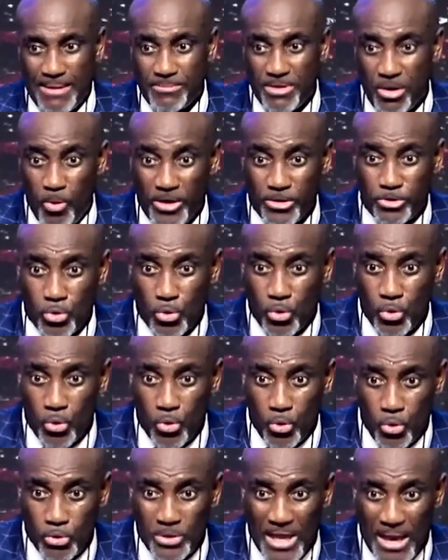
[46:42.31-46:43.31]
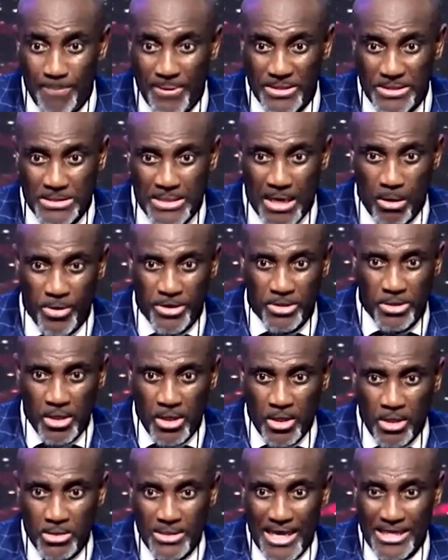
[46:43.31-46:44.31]
We too, we used to do it too.
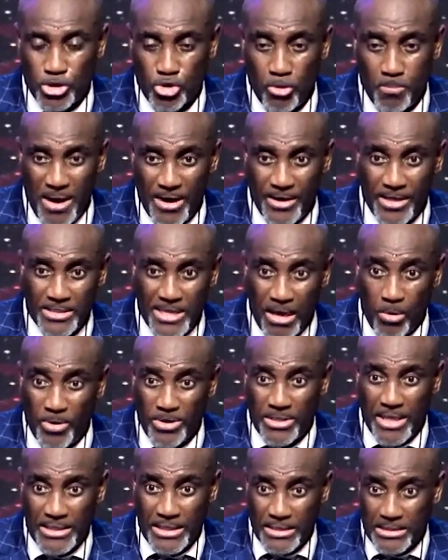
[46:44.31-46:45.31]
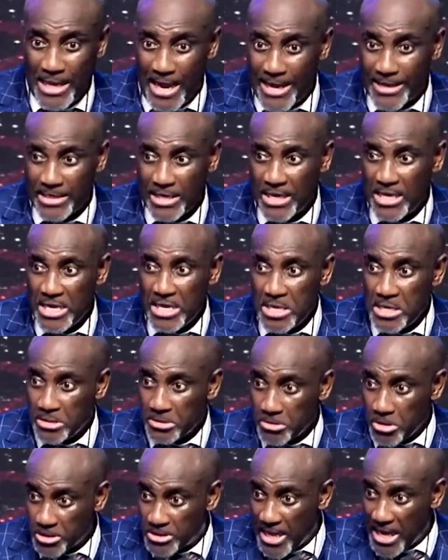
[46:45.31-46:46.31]
We used to. Our own is just
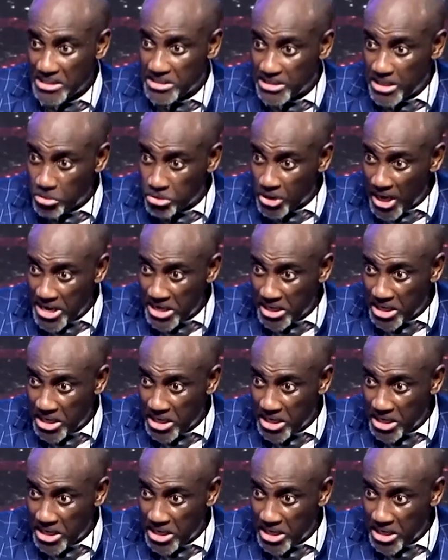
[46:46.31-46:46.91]
forest, Igboro Mole.